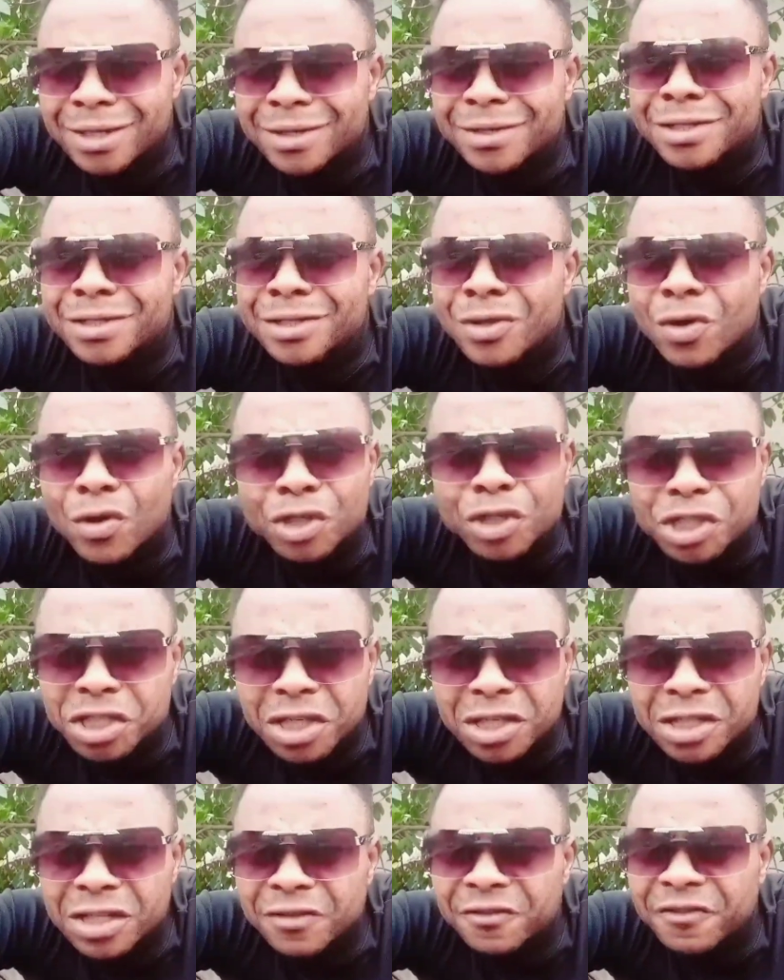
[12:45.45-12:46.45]
There is no
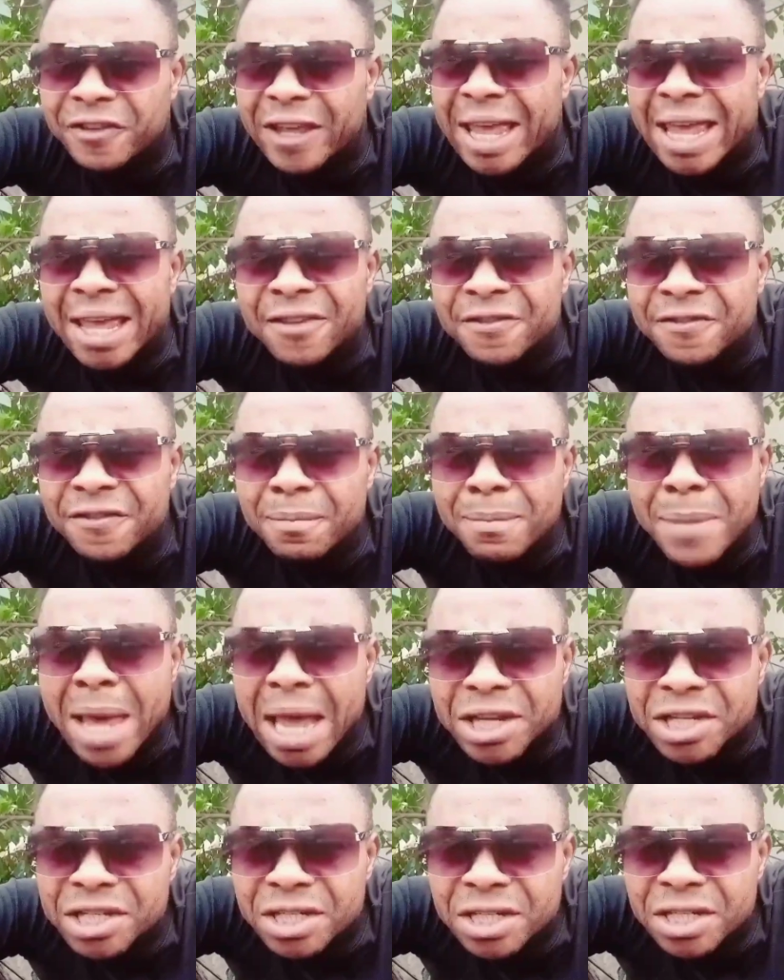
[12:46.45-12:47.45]
shortage of
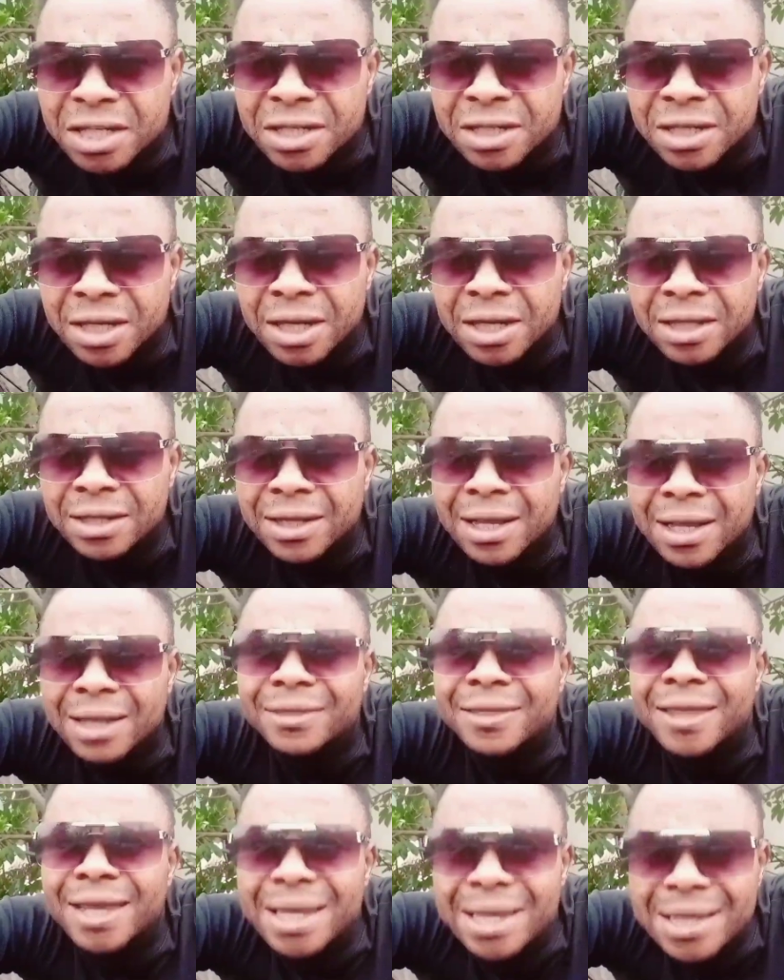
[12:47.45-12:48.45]
information
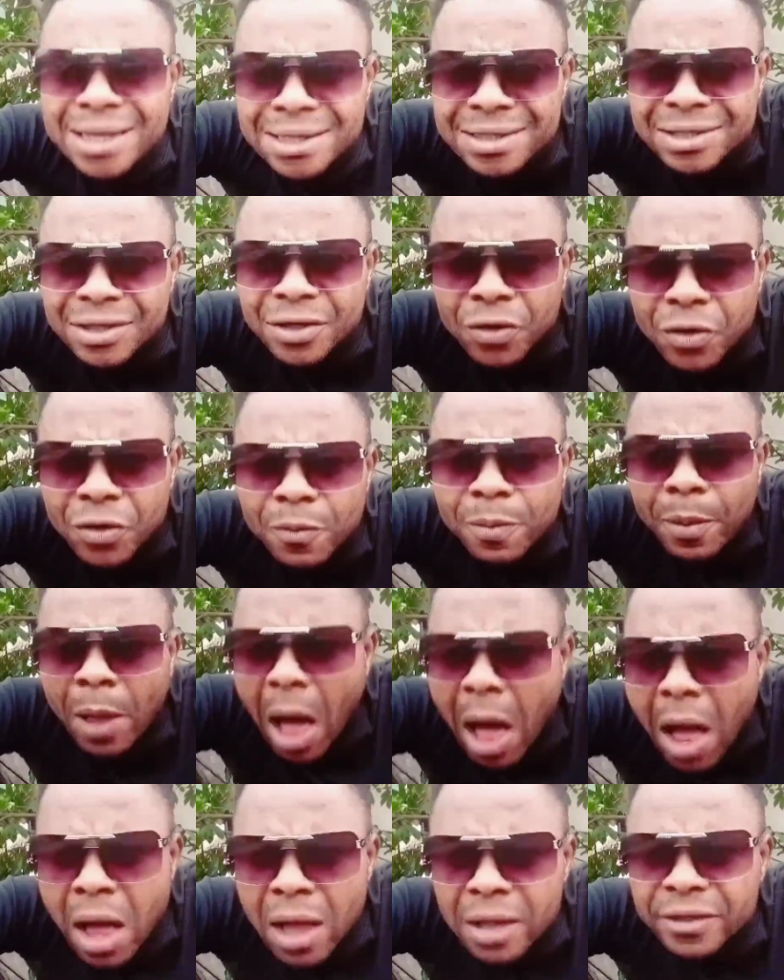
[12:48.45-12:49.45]
that these group
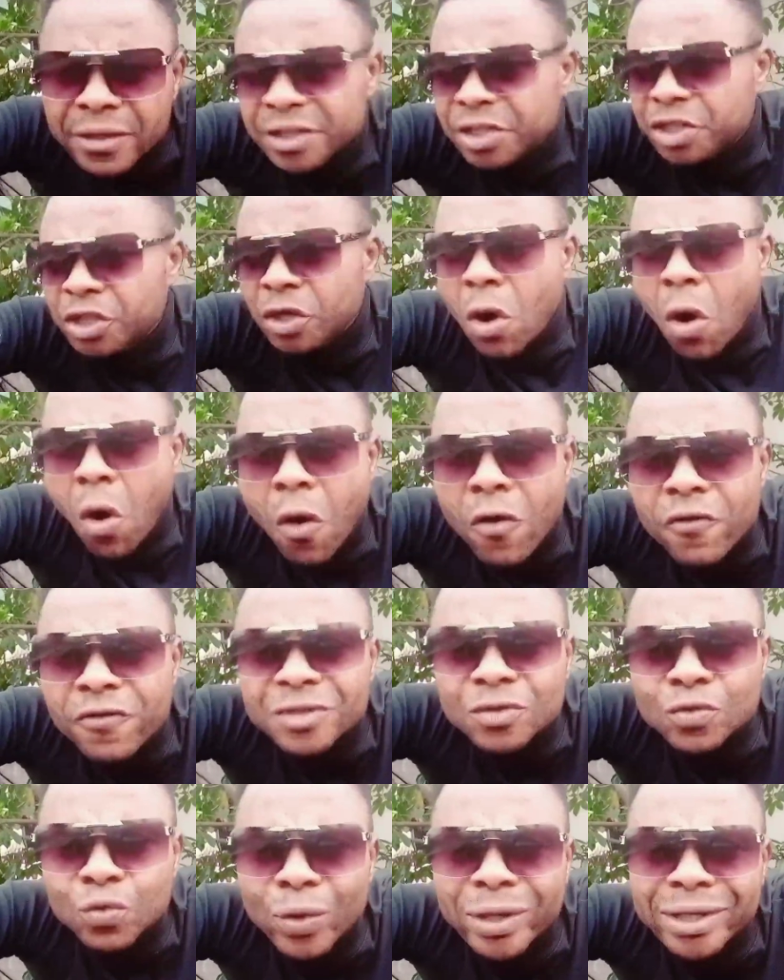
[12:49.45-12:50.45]
called the
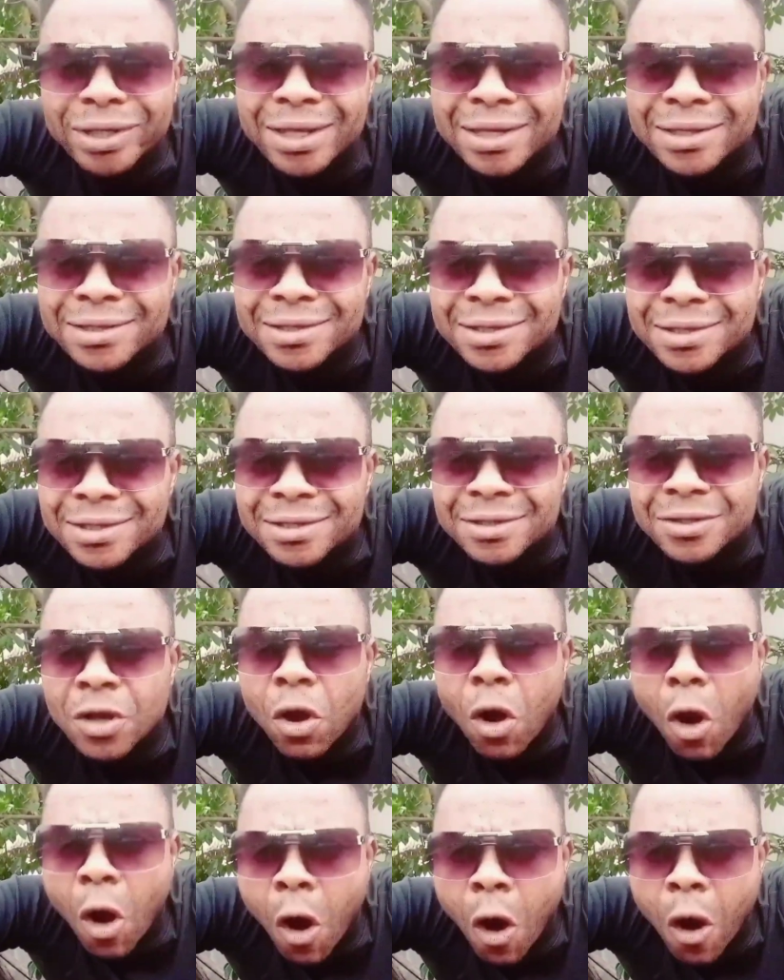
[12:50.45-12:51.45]
Jehovah's Witnesses
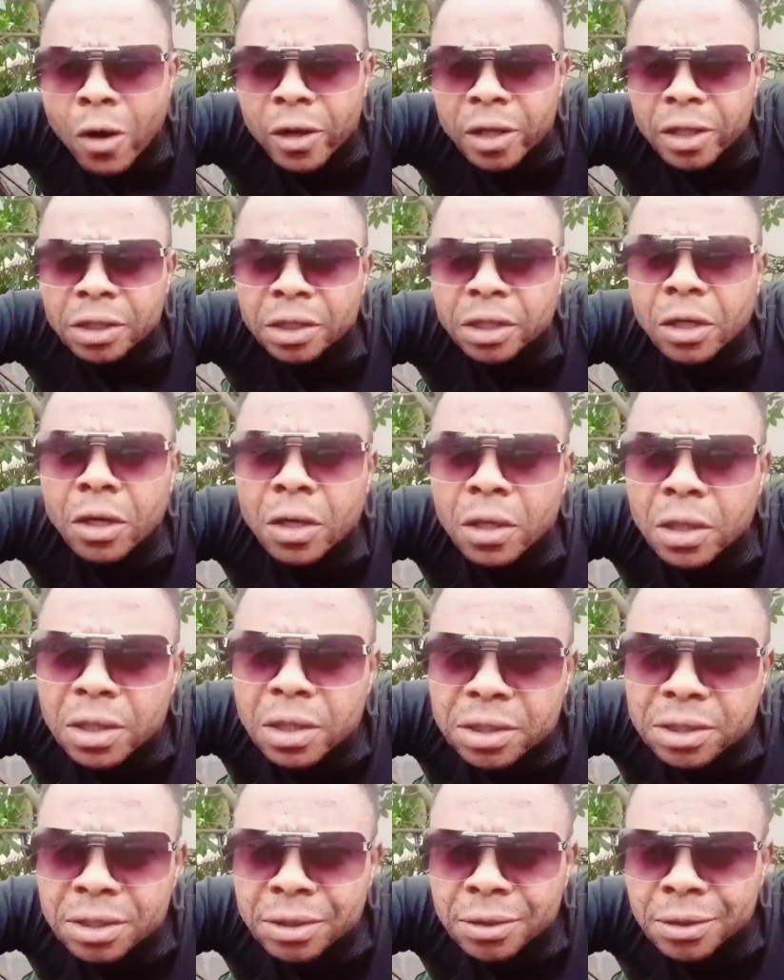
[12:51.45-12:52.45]
are a
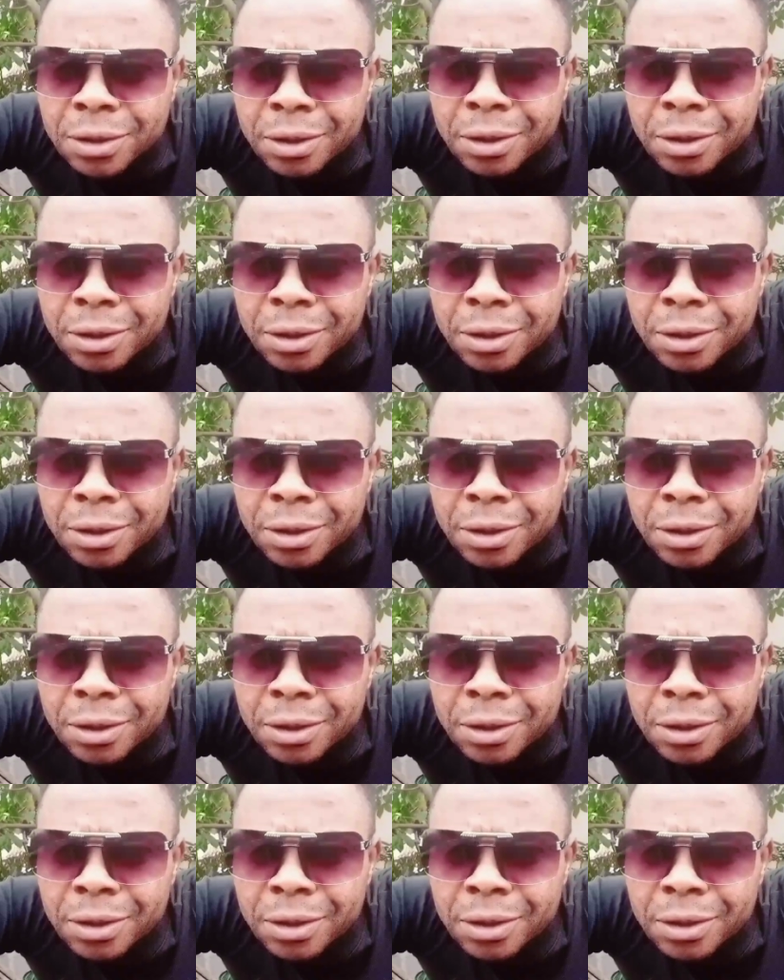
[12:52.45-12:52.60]
cult.